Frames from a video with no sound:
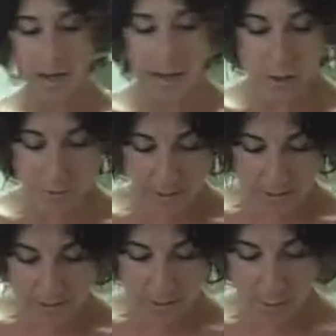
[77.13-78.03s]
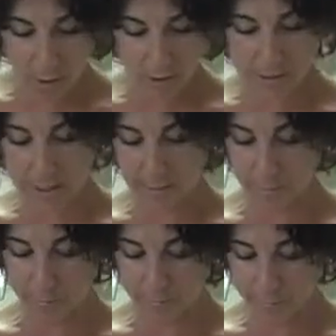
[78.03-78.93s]
and just blended them all
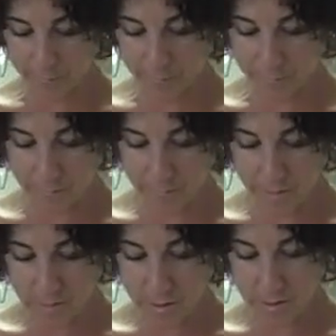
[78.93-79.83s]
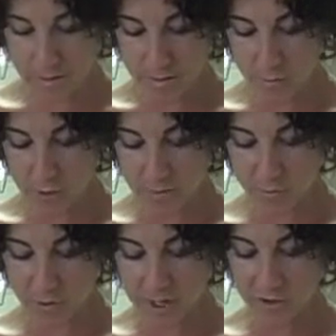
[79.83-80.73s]
together.
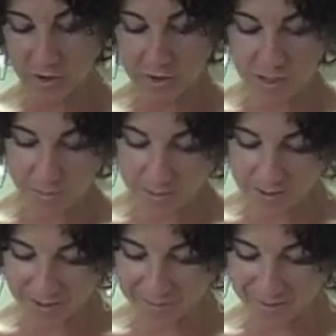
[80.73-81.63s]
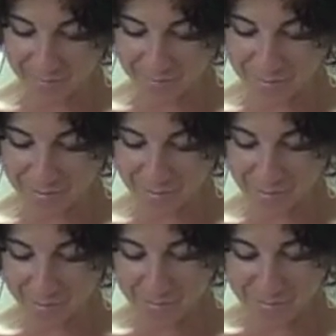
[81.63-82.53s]
Sometimes you'll actually see pieces of,
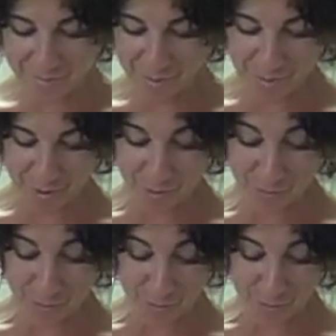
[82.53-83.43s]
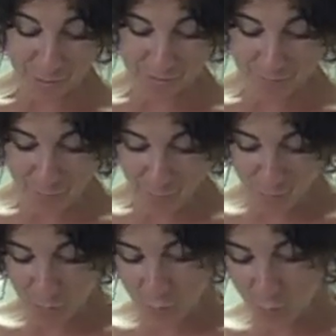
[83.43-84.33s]
I don't know,
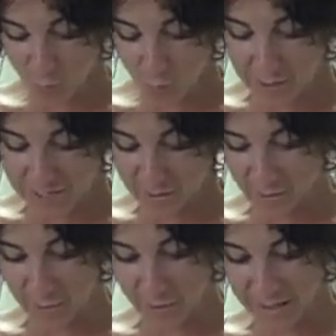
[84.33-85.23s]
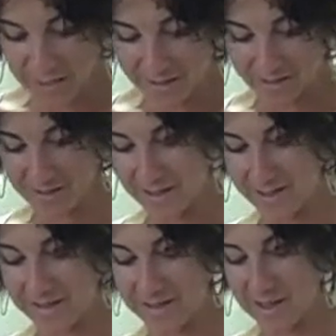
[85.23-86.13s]
wheat or grain that
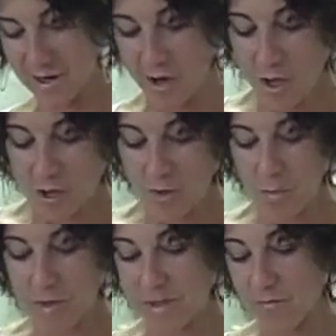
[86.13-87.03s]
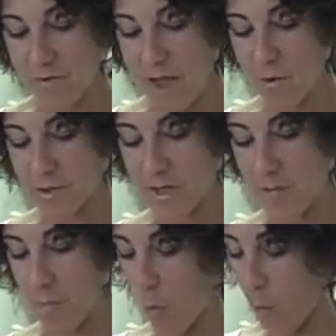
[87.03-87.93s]
gets in here. So I mix the flours up